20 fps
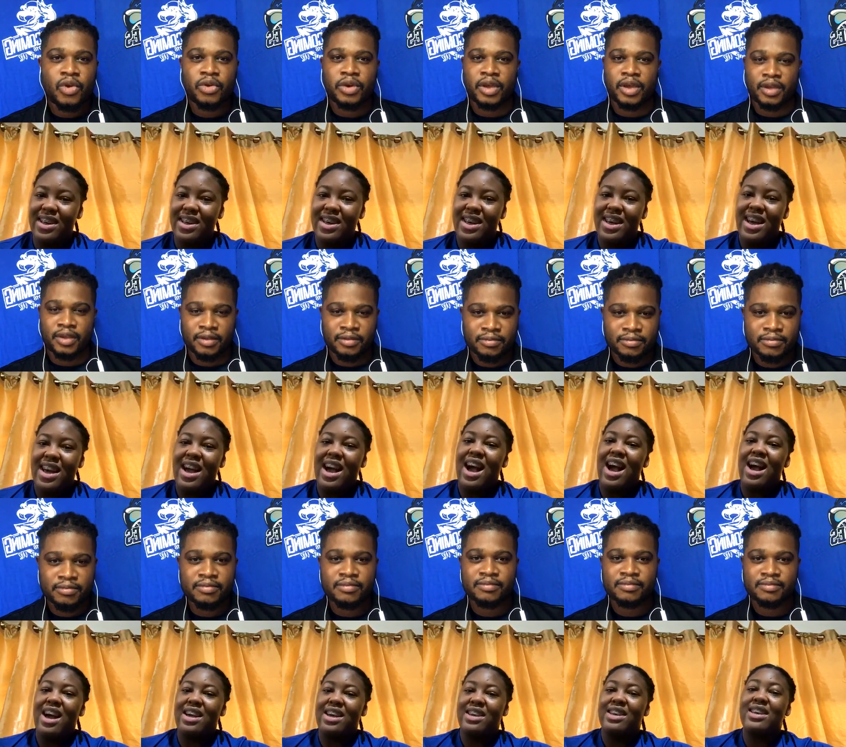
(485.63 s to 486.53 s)
Speaker 1: Okay.
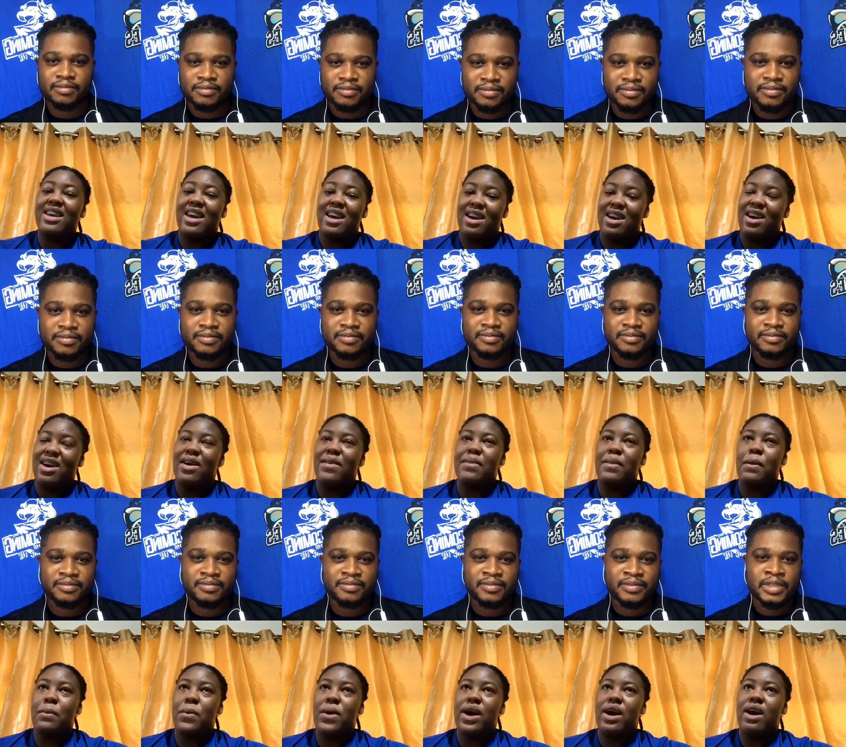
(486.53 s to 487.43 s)
Yeah,
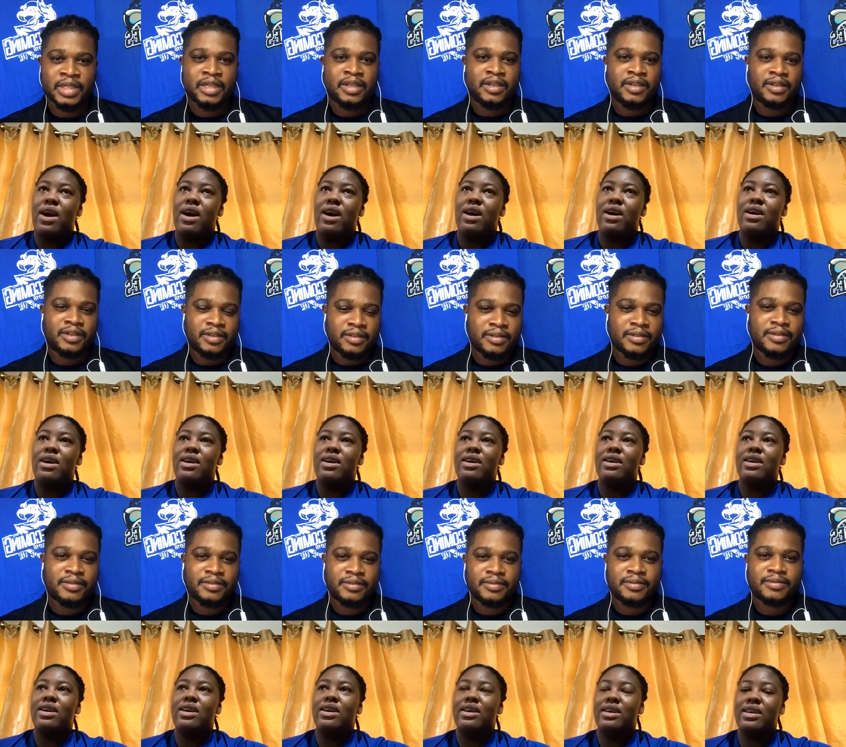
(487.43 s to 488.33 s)
where
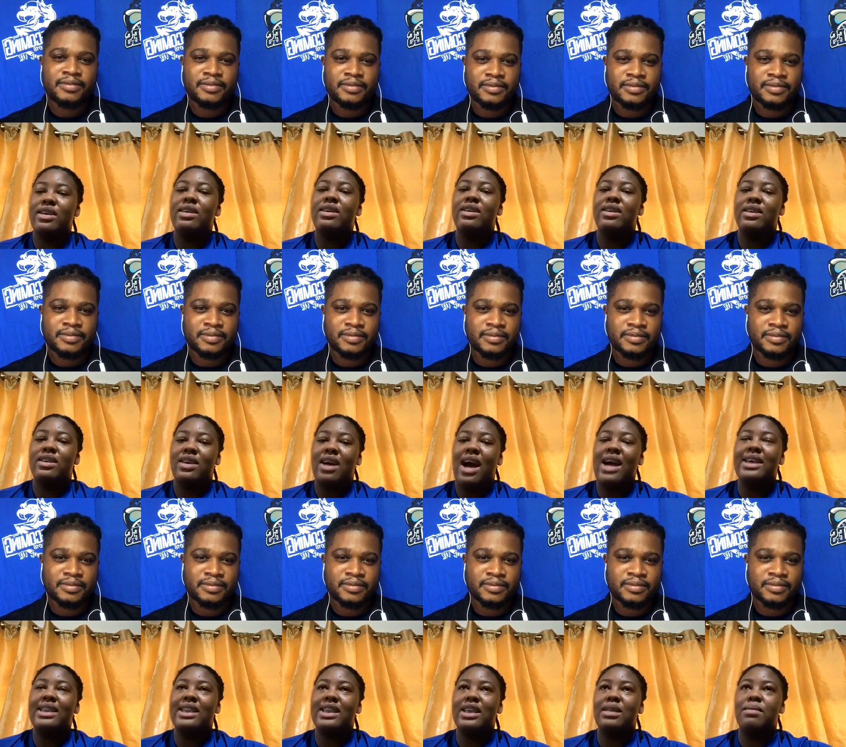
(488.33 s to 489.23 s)
I
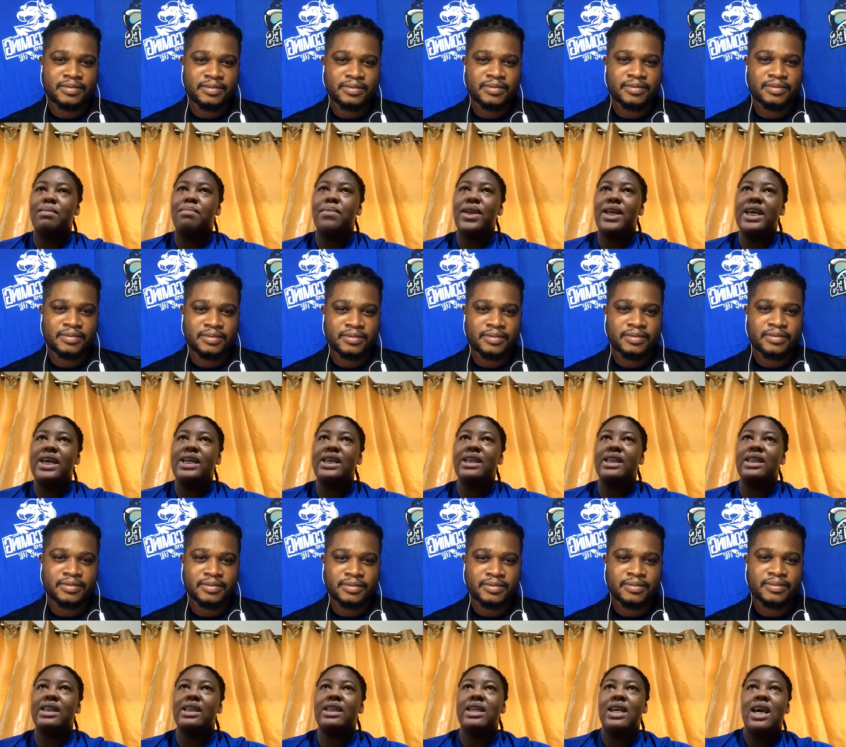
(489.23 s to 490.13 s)
did
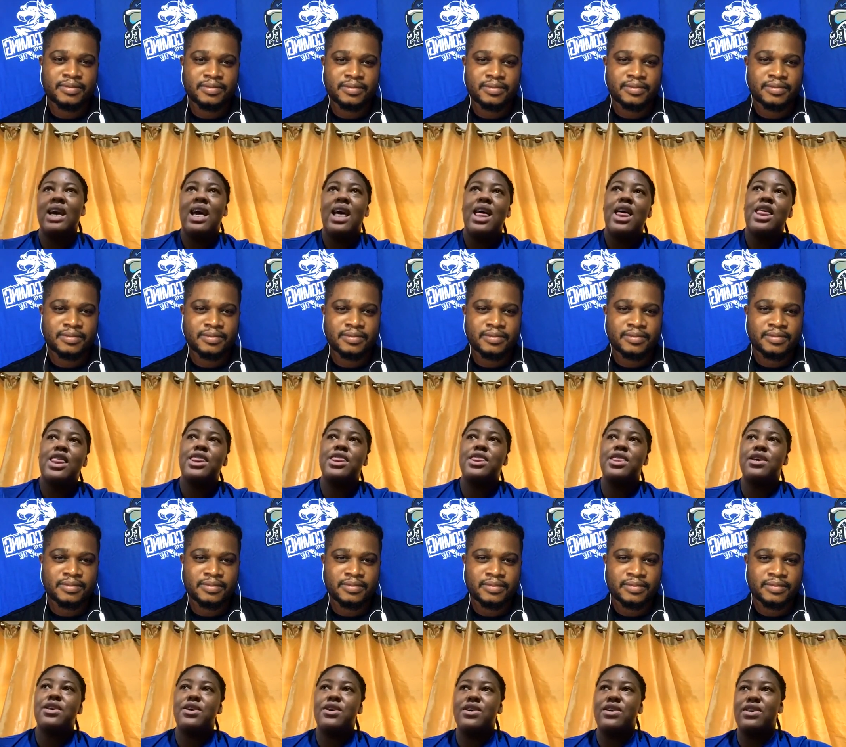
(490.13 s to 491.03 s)
place
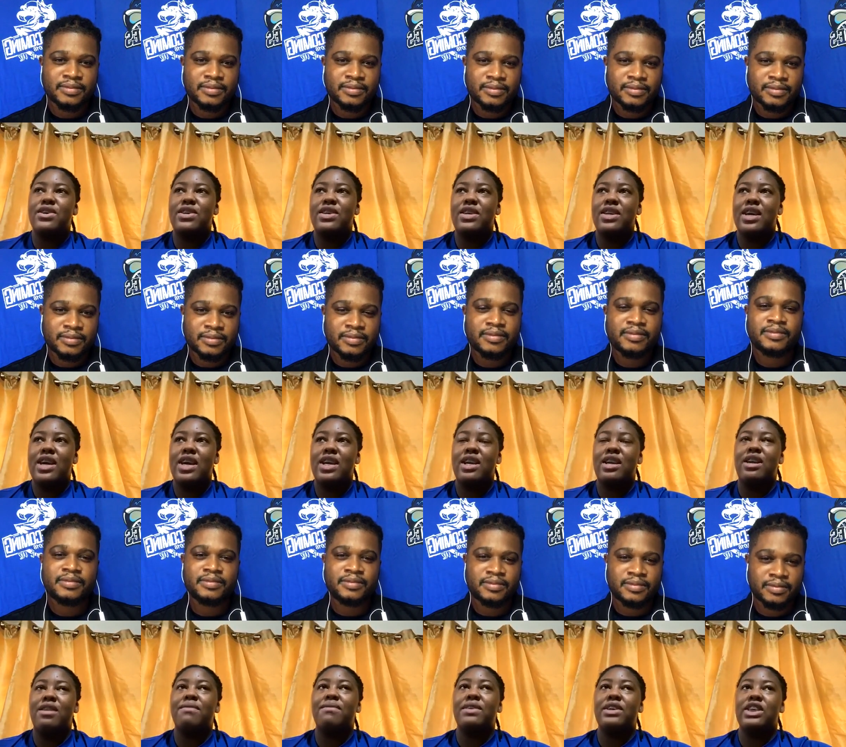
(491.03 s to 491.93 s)
third in
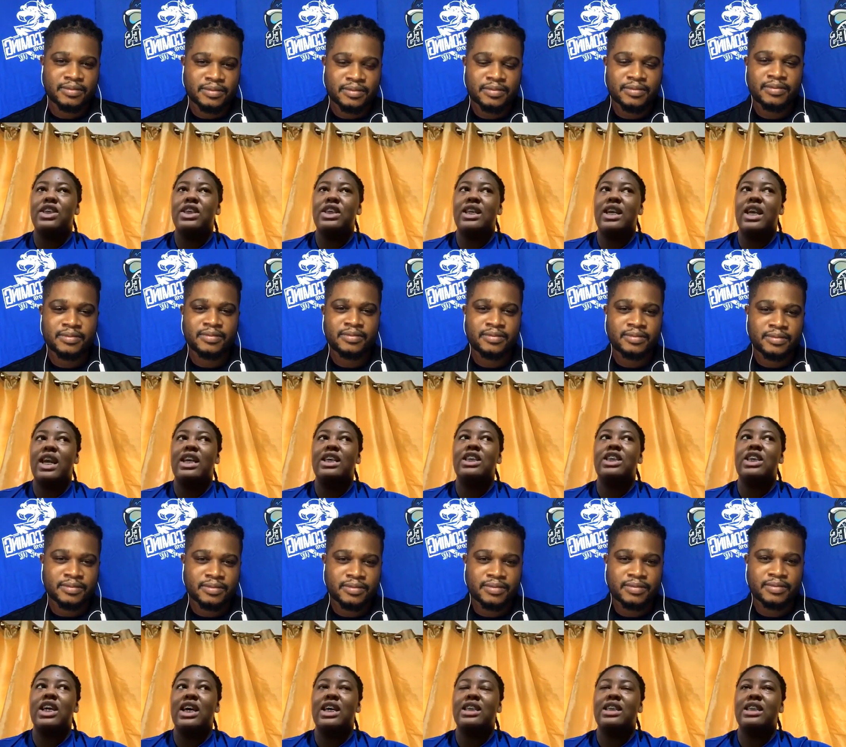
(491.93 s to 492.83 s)
a division that I
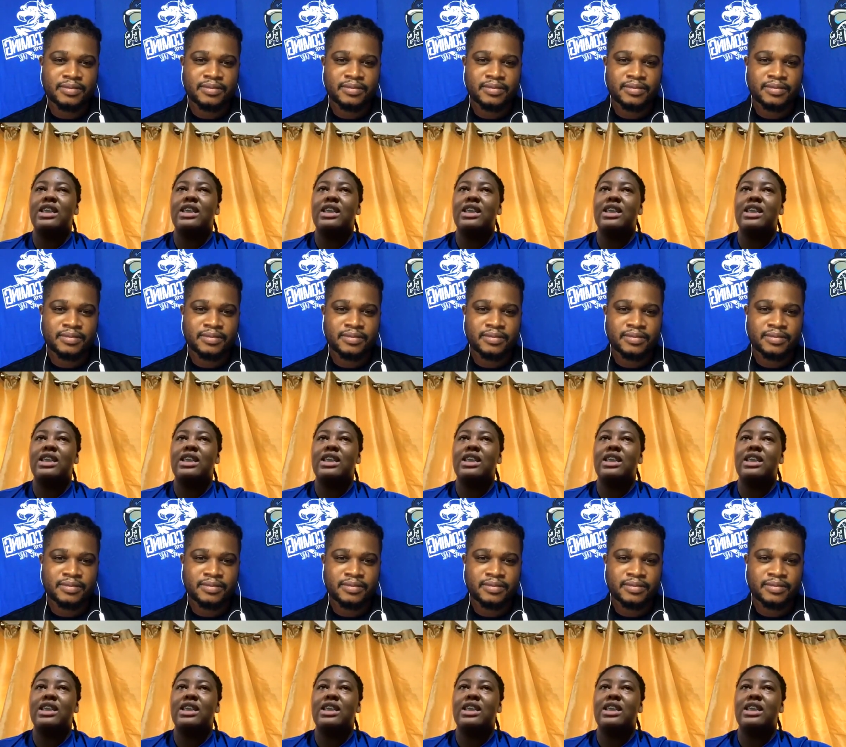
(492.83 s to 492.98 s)
just